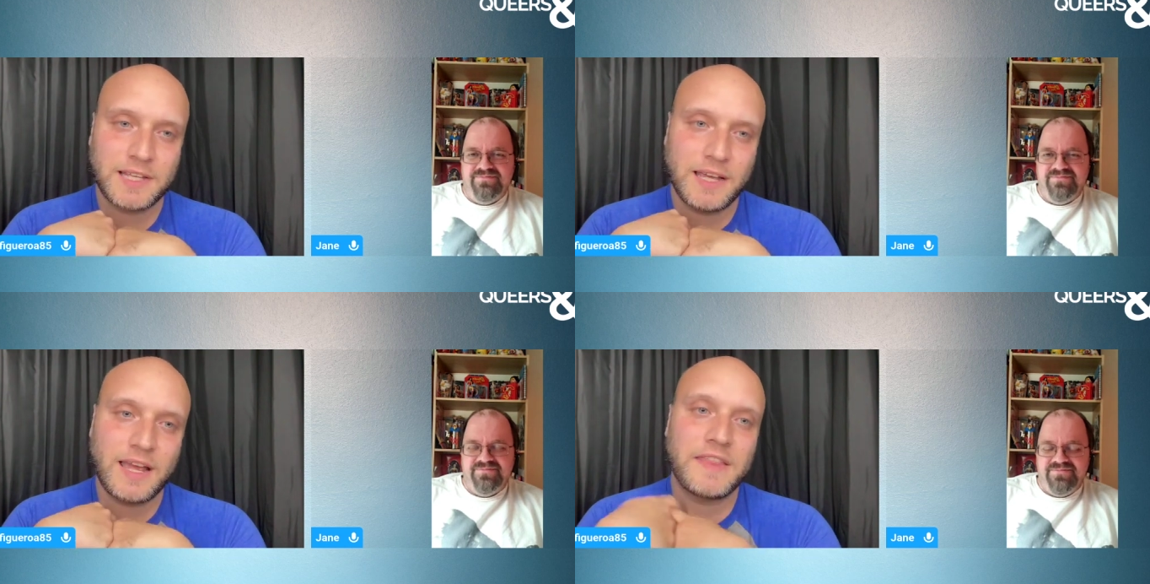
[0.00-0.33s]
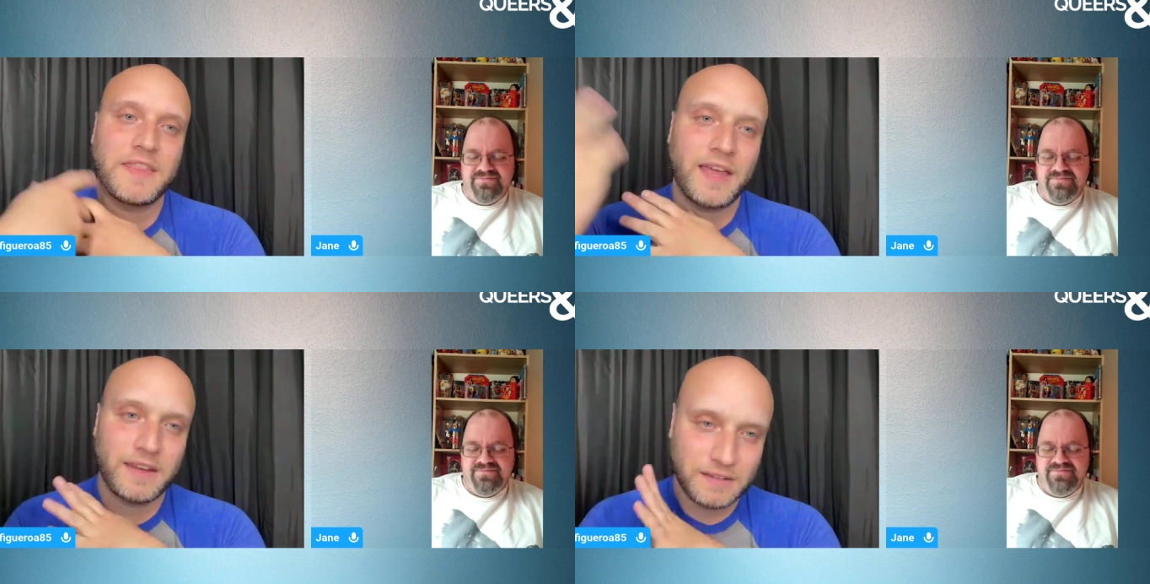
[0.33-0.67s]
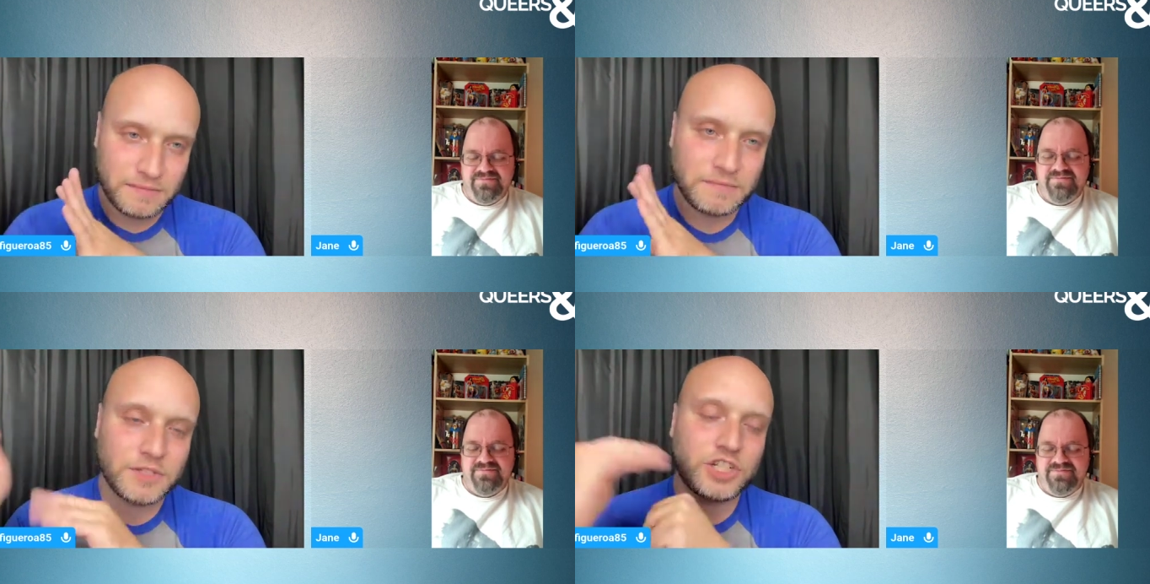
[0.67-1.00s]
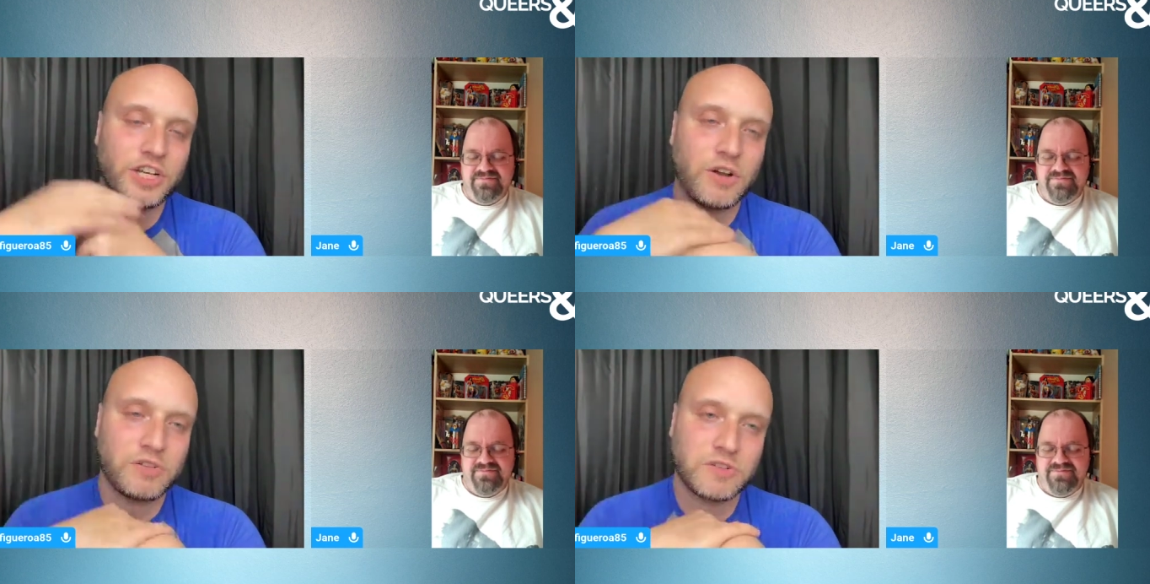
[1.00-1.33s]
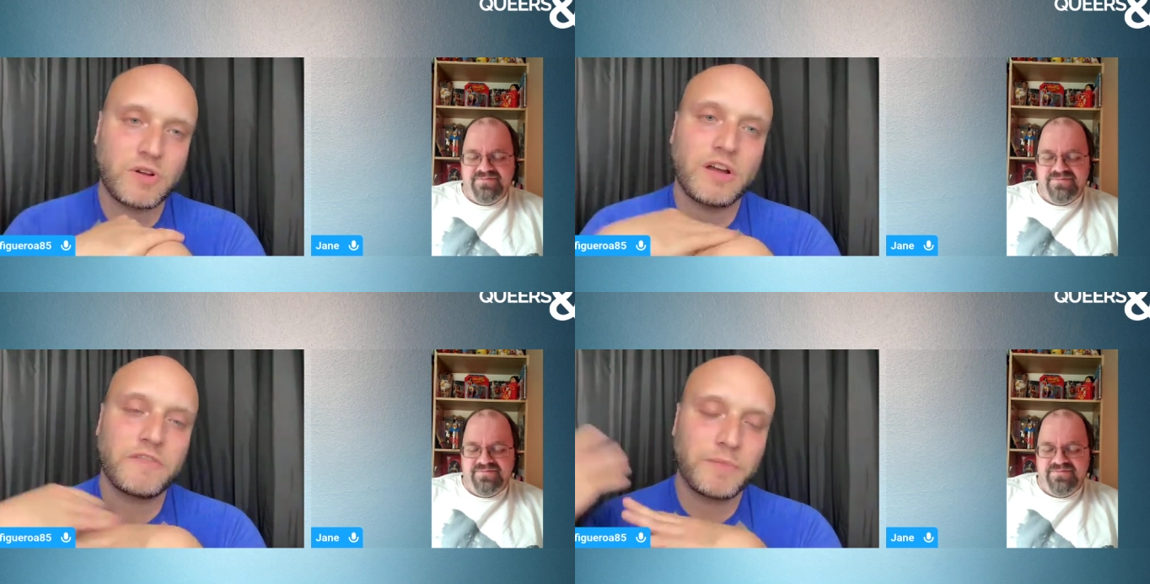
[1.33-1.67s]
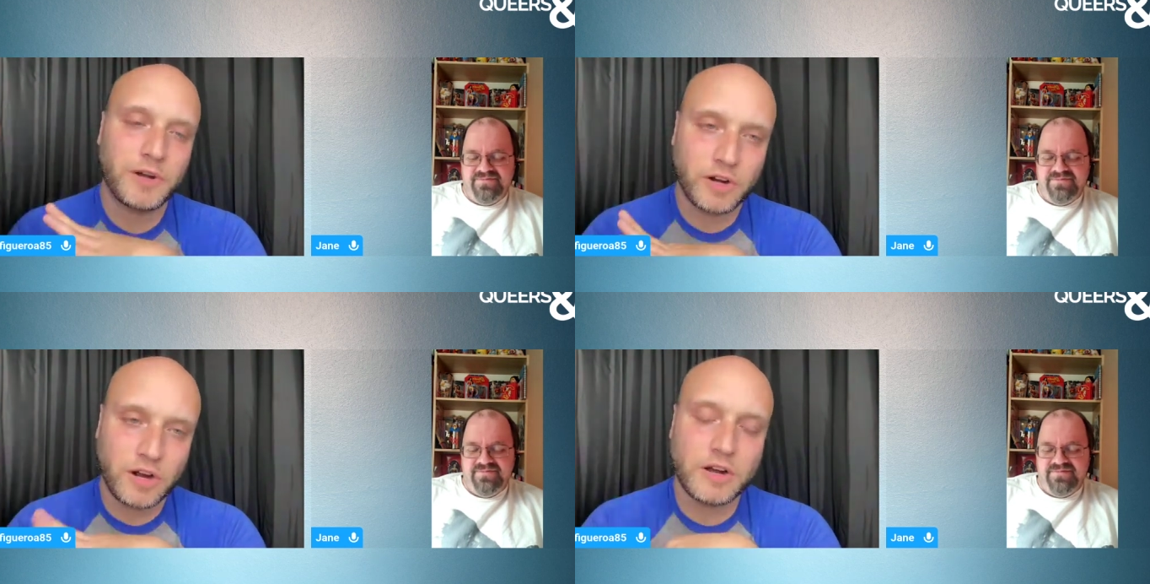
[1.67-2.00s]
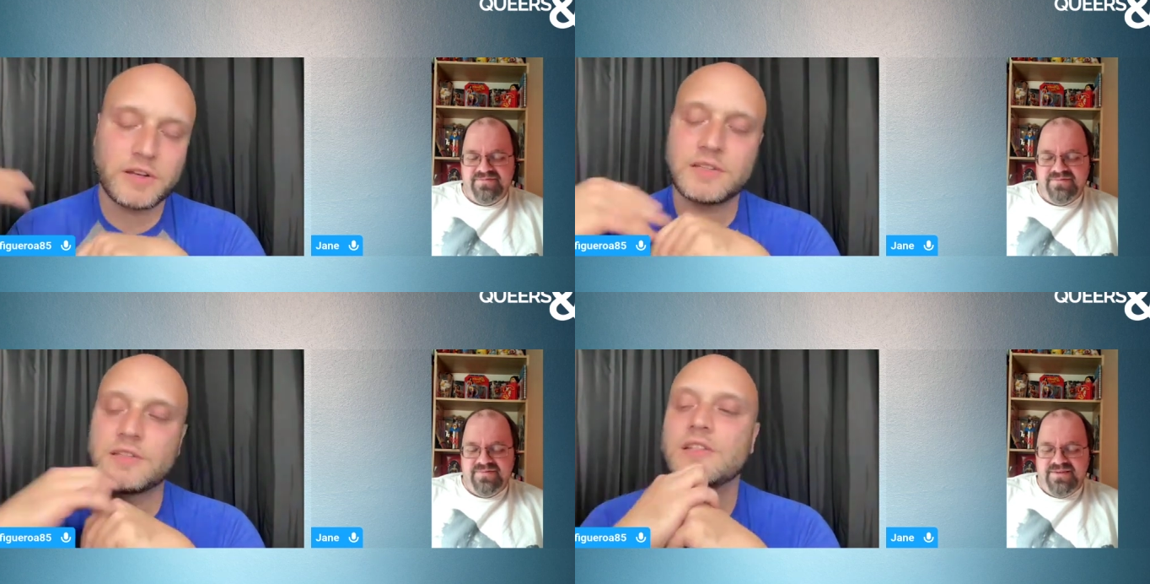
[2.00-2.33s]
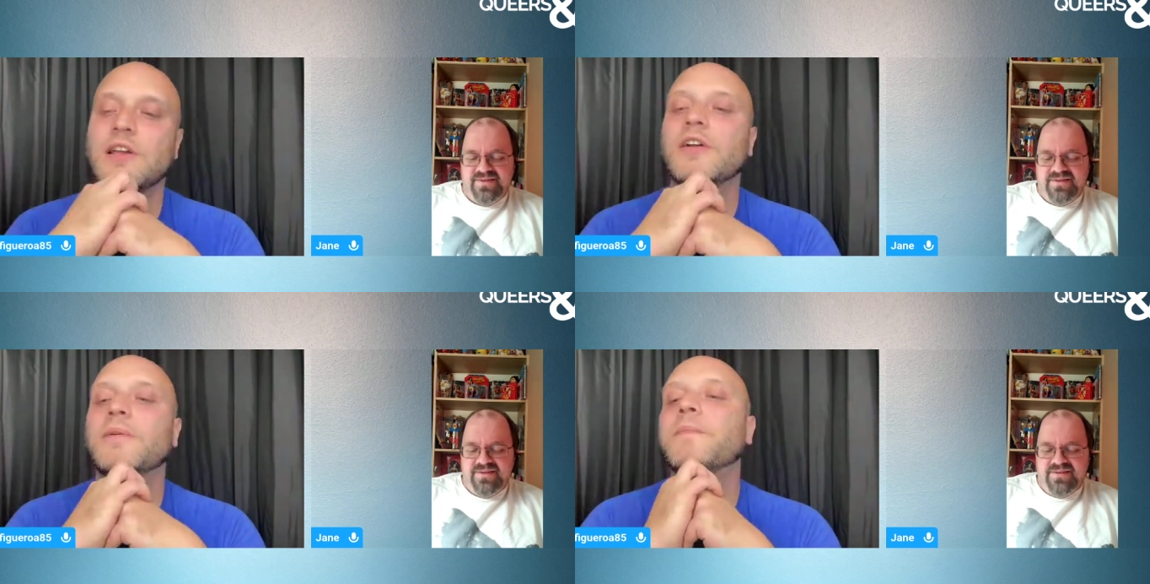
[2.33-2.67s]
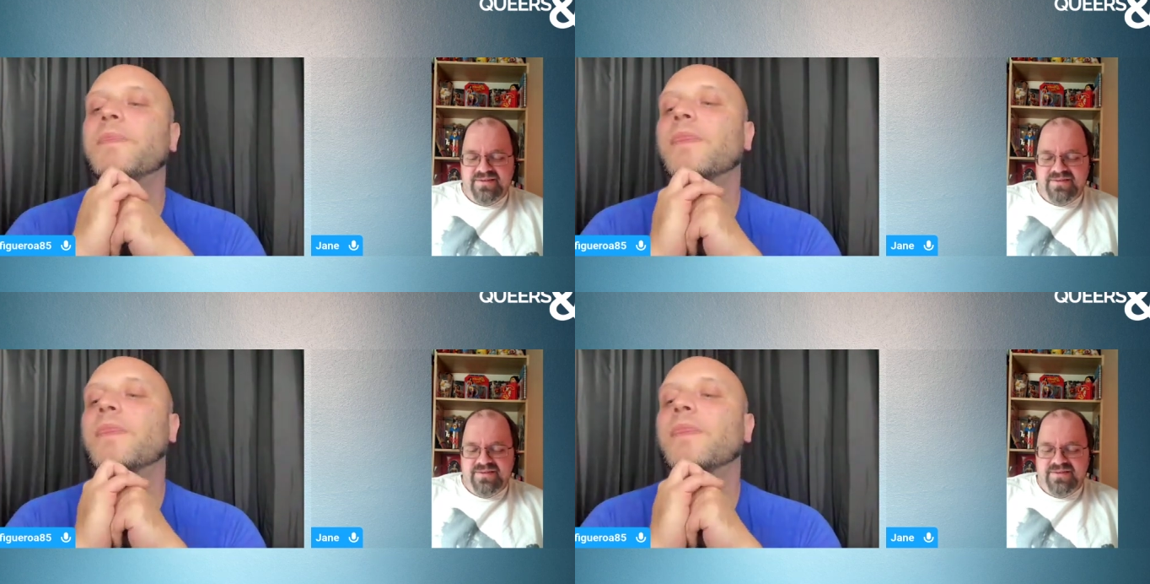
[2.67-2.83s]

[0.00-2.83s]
Speaker 1: it, and then she goes off, but her car doesn't start.